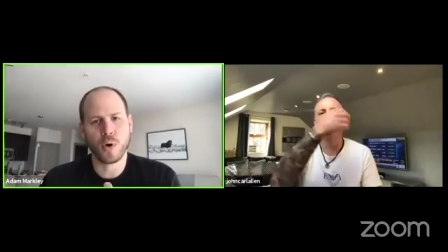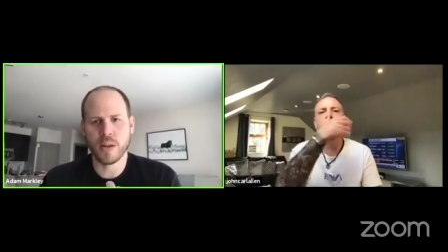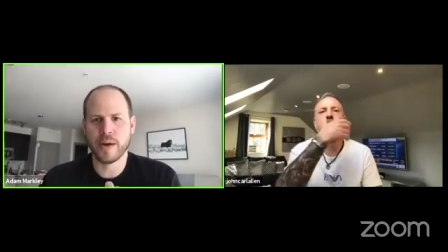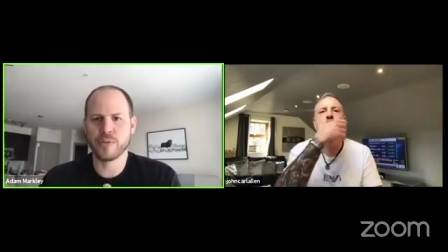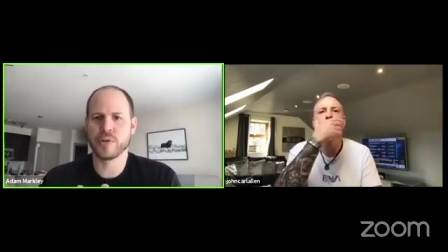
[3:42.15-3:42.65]

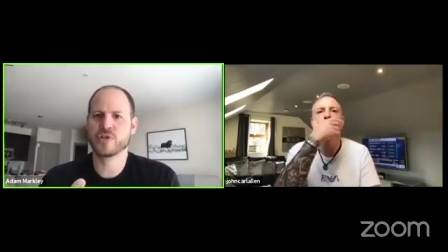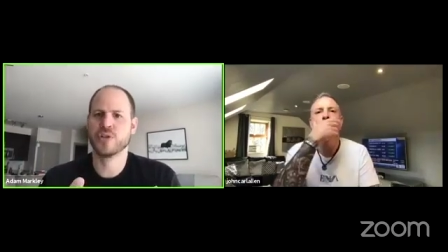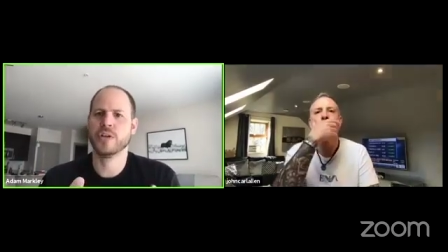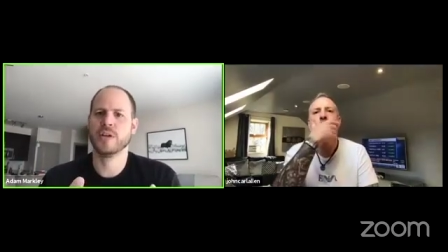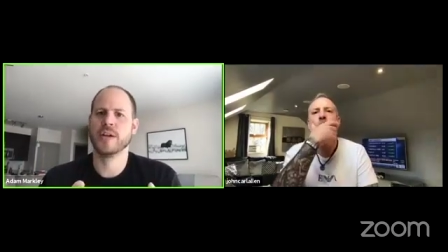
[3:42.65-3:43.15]
leverage.
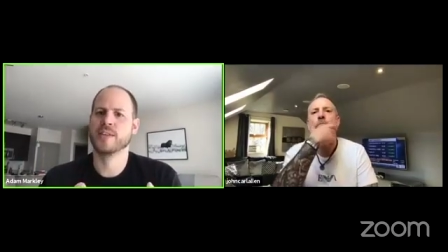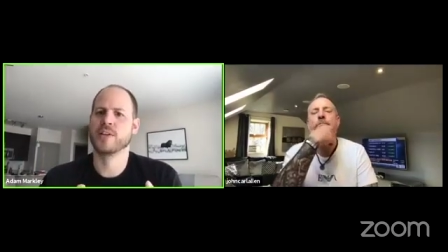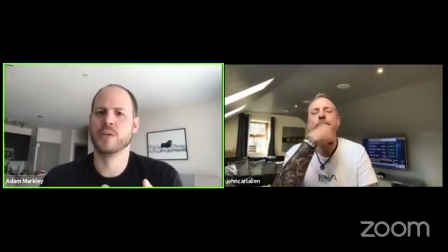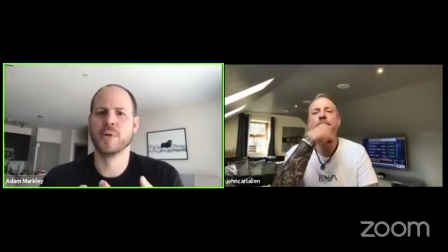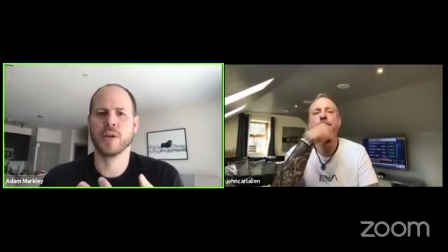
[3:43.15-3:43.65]
It's
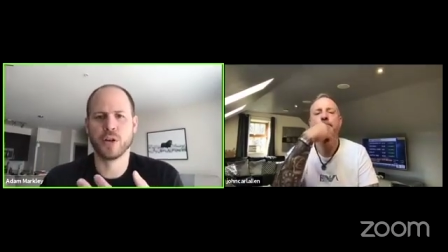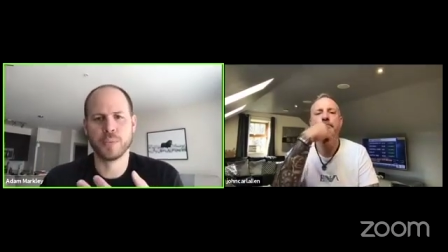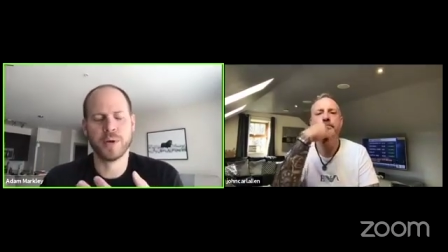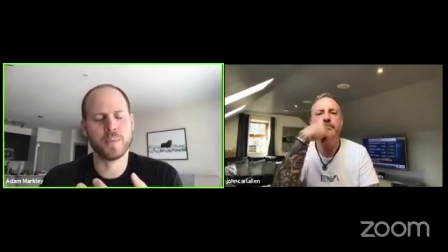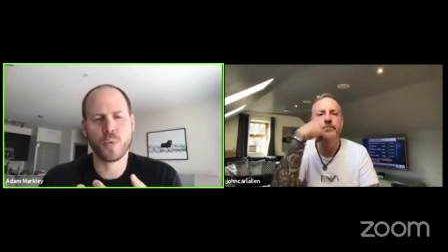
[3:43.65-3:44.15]
going to be a little
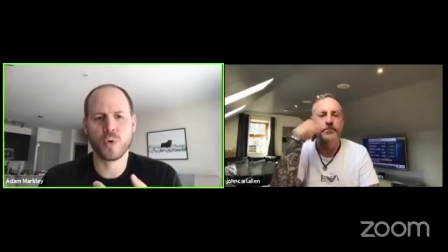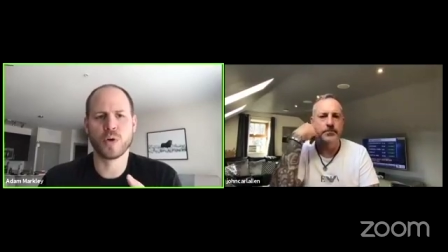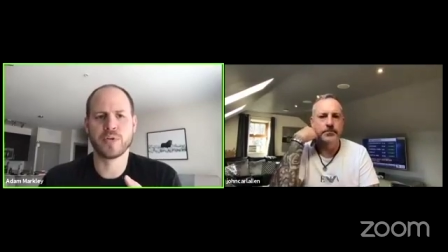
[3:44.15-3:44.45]
bit more of